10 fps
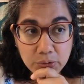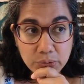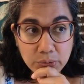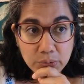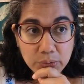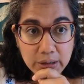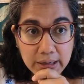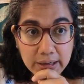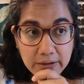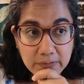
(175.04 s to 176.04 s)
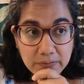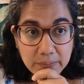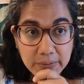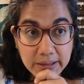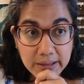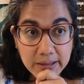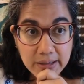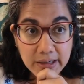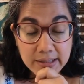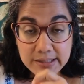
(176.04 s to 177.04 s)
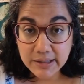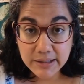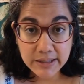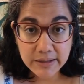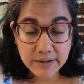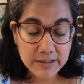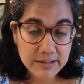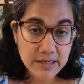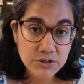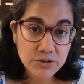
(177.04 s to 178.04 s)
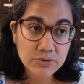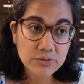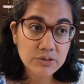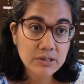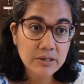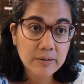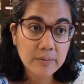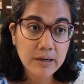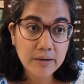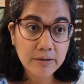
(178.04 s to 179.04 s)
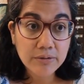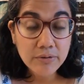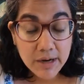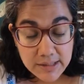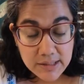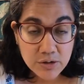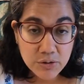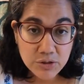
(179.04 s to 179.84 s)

who I've been selling Sajou's threads and